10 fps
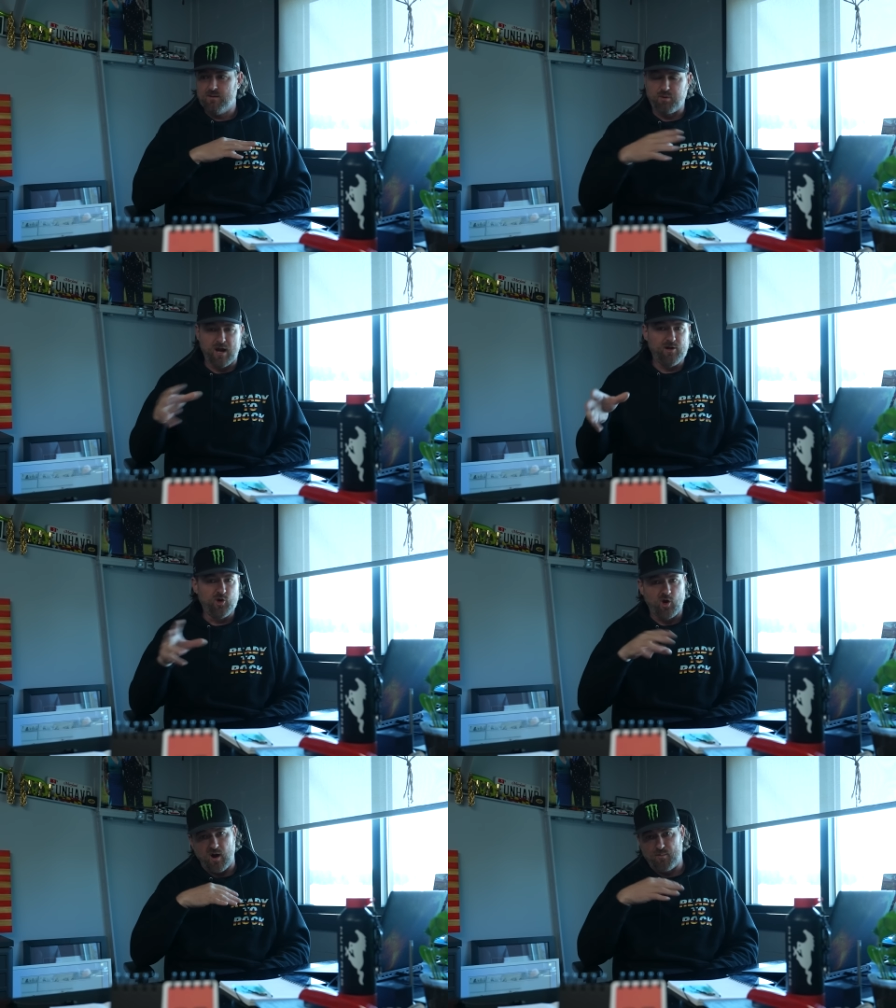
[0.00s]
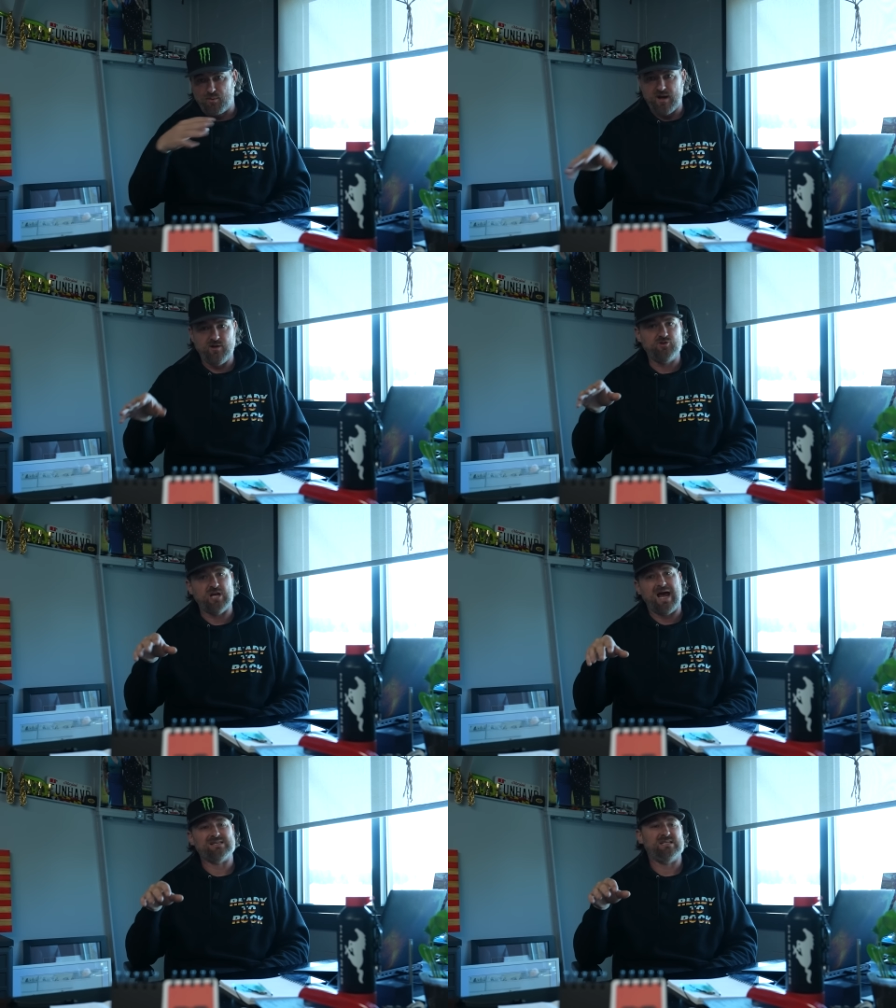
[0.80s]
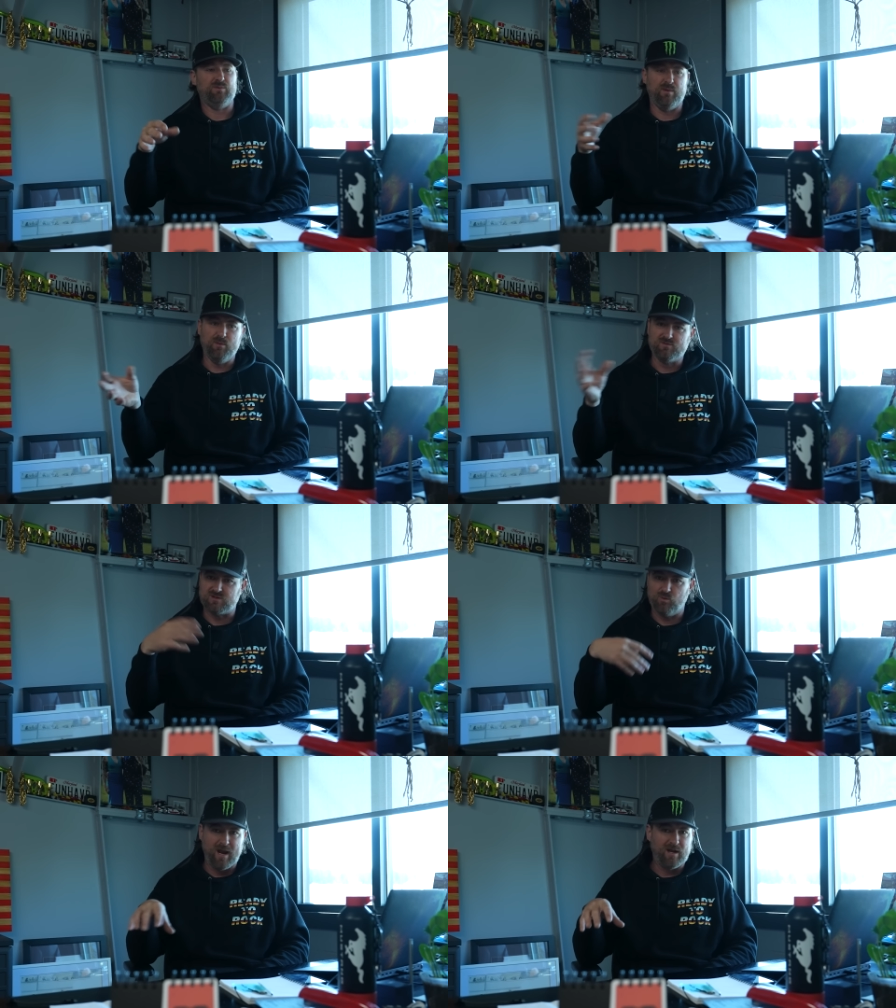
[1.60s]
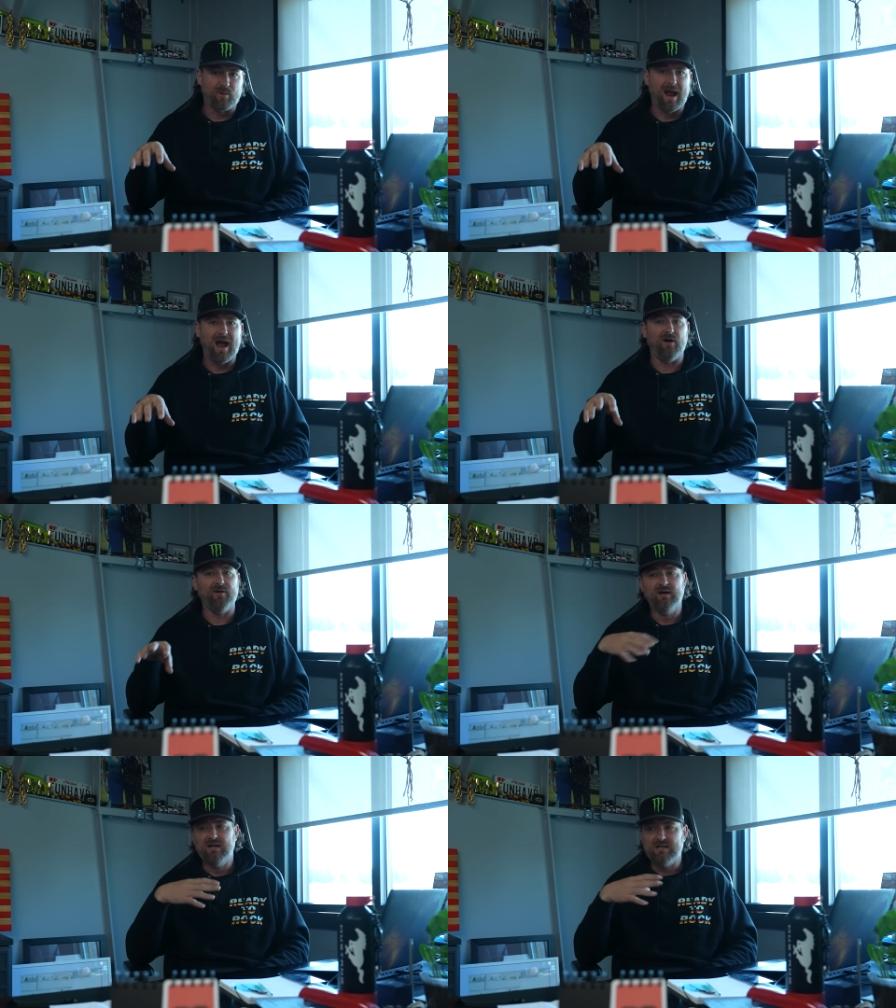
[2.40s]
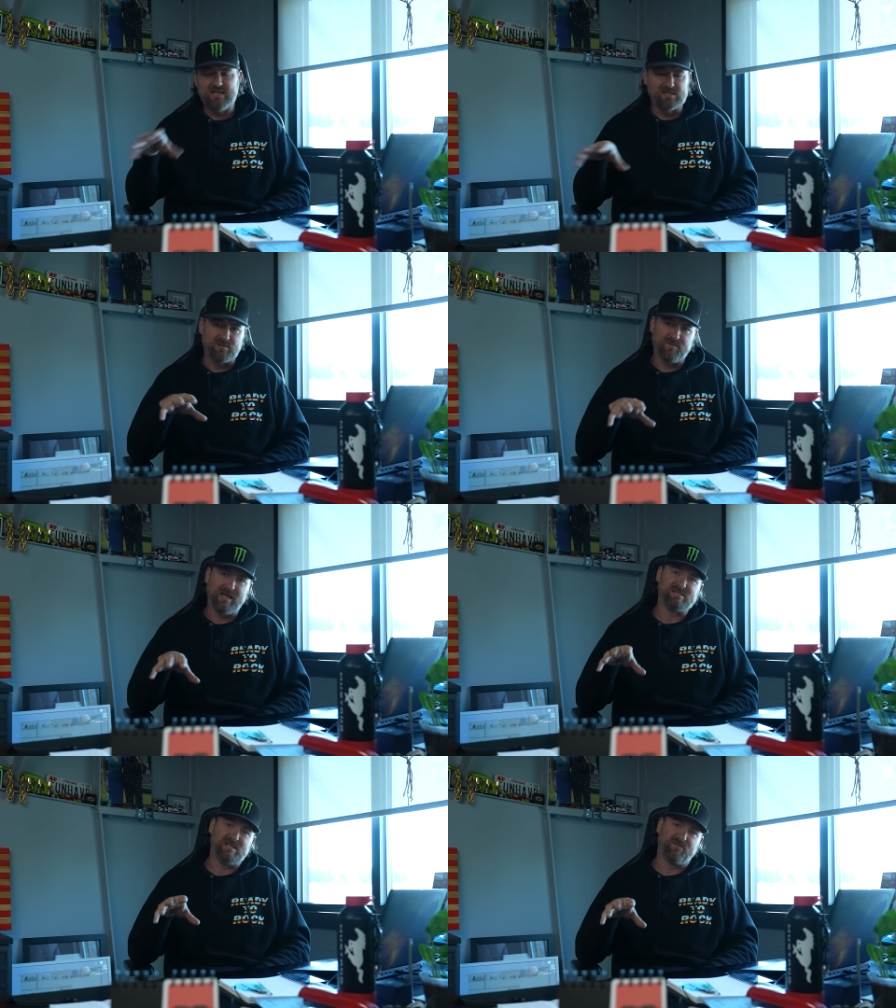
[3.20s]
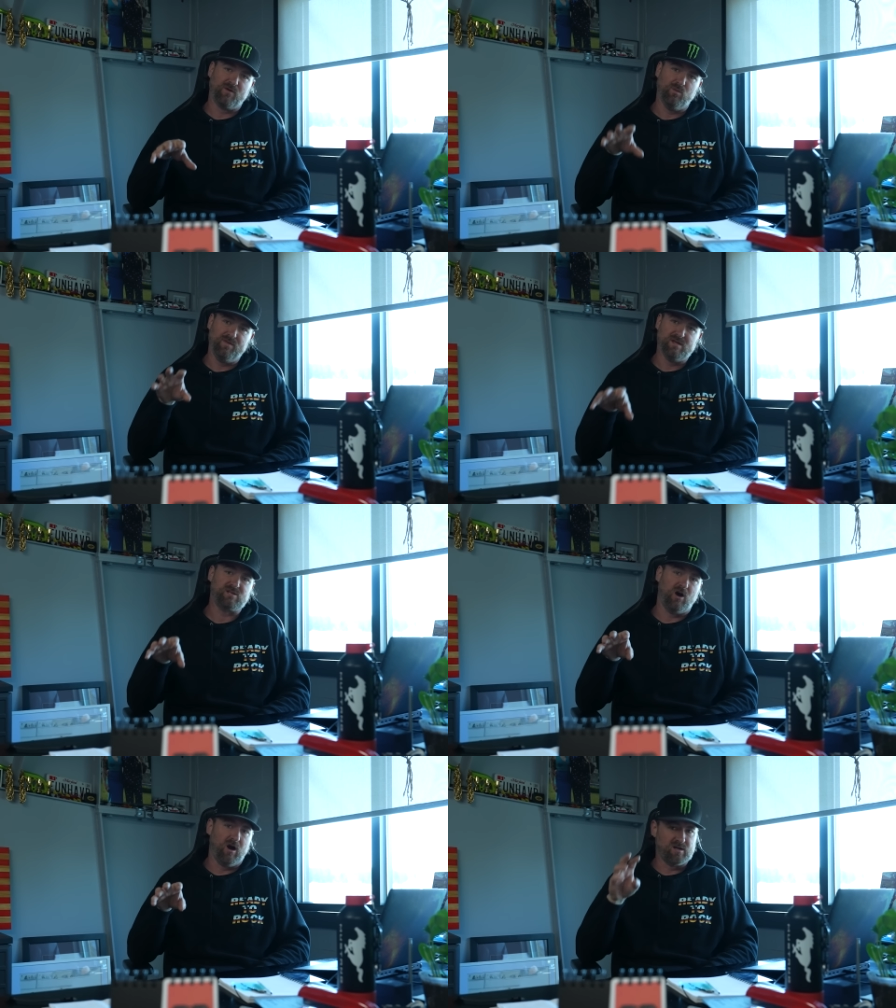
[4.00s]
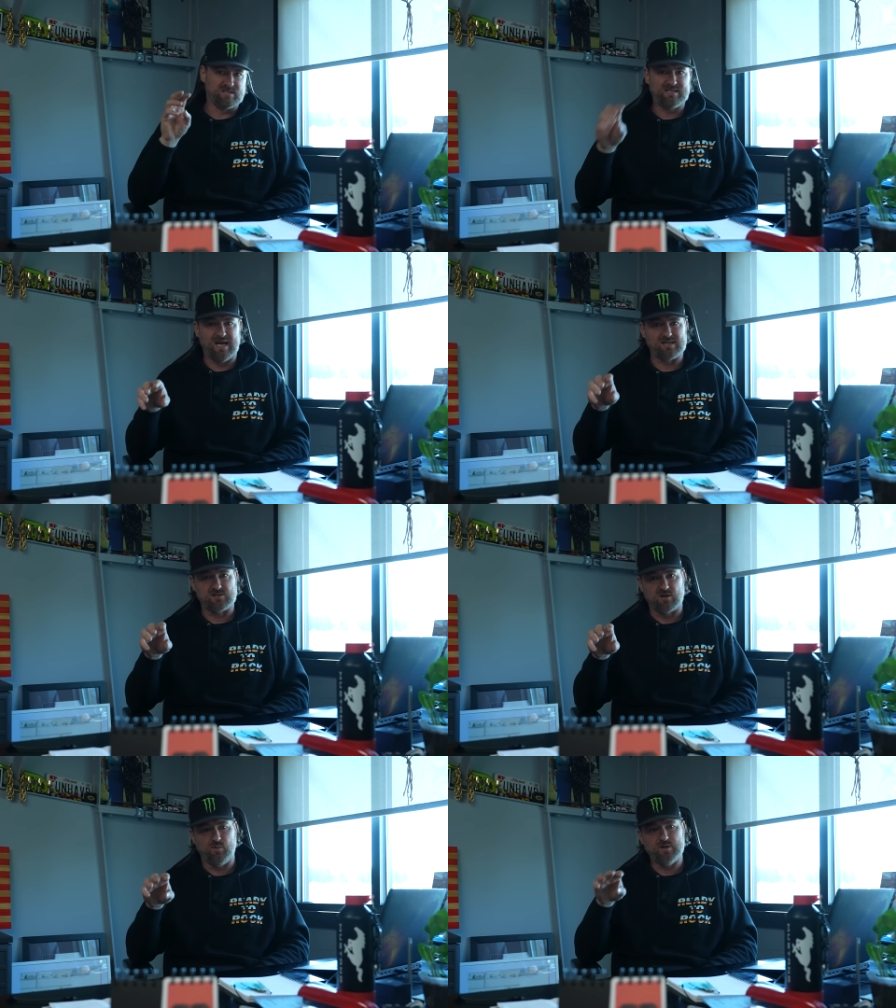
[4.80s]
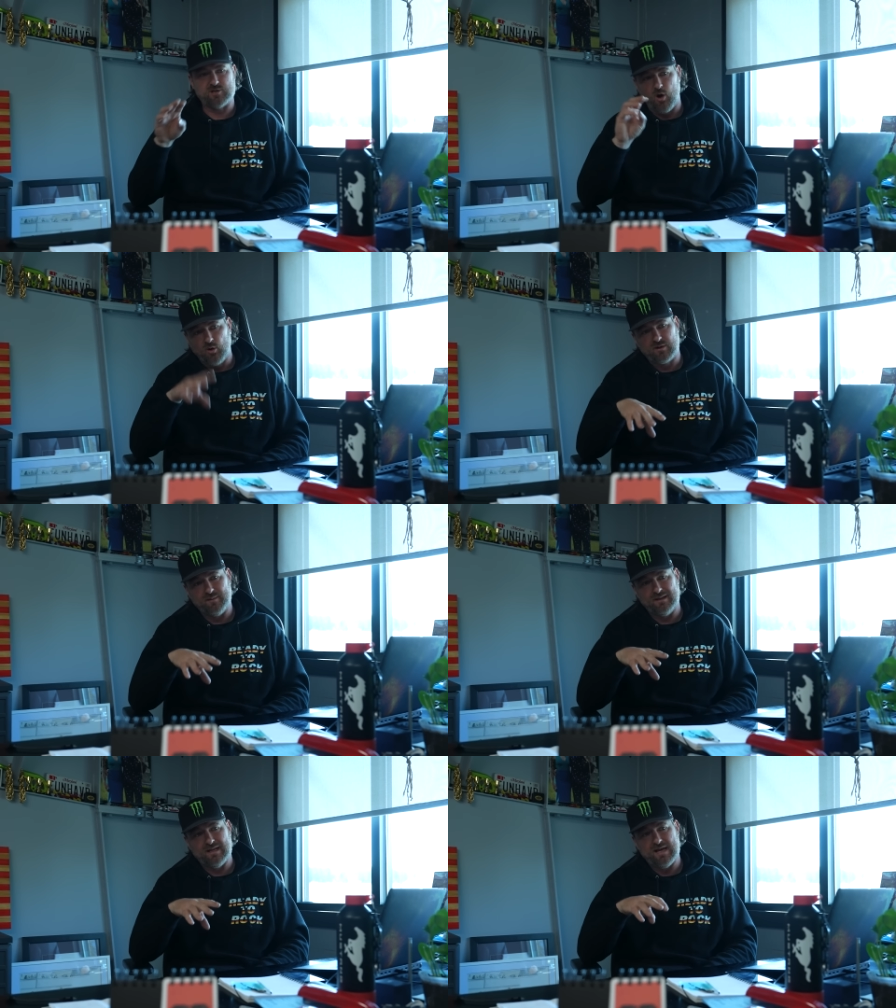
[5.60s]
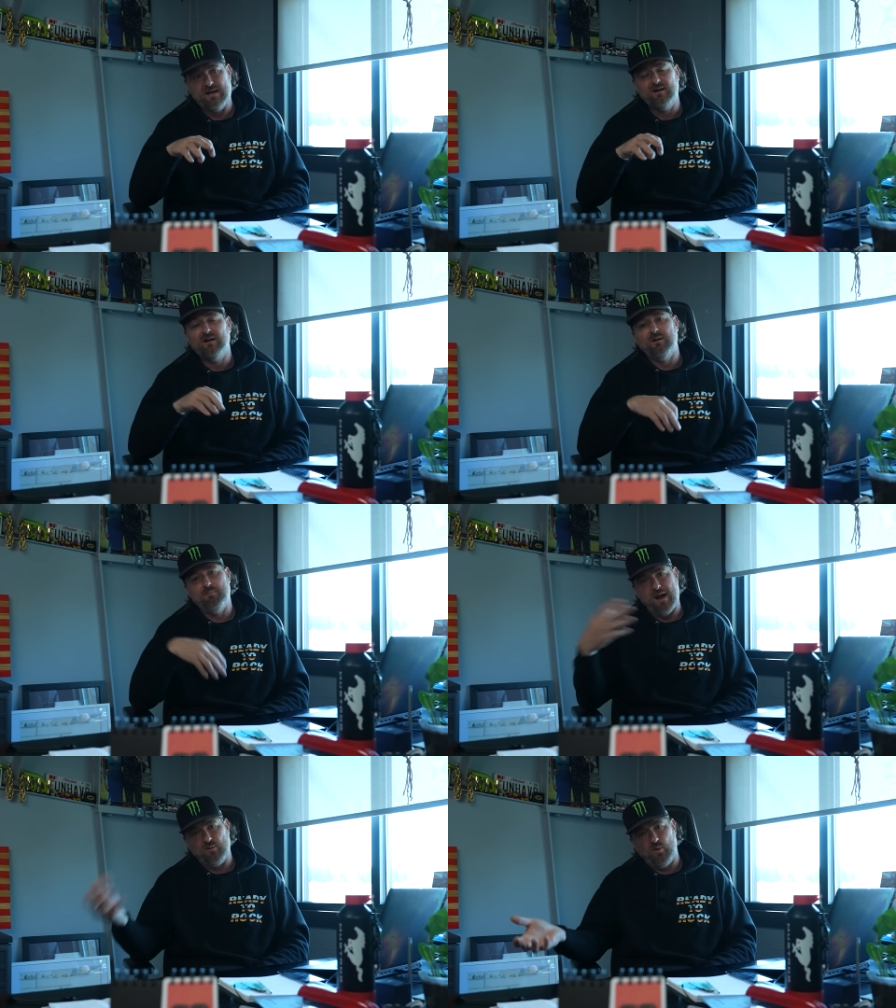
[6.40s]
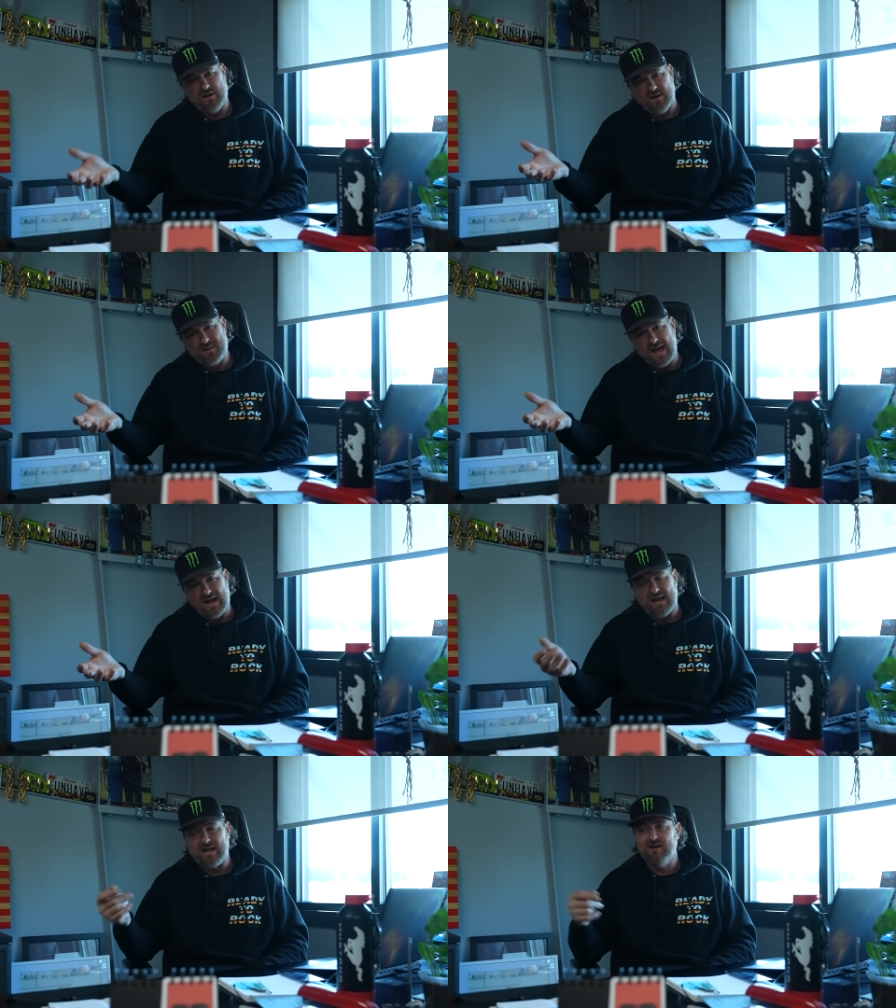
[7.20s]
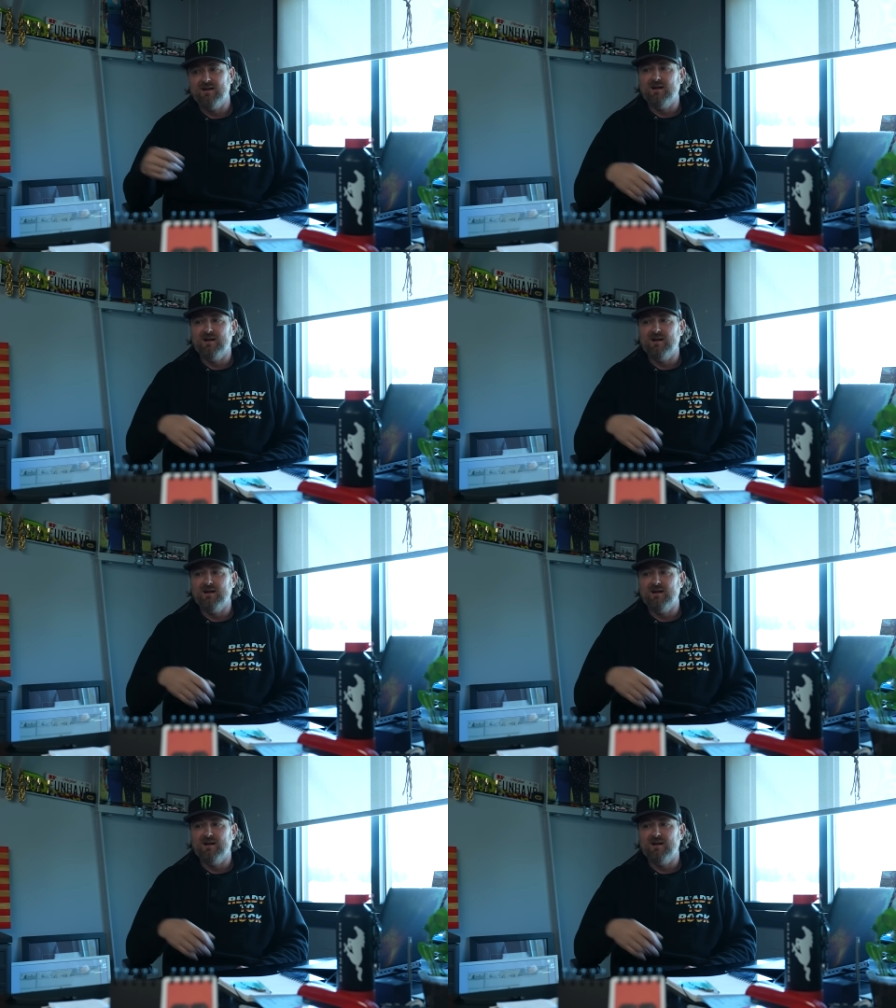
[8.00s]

Brand new car, brand new chassis. We moved some weight around, did some things different with this car as a tester, which ultimately Ben will end up getting,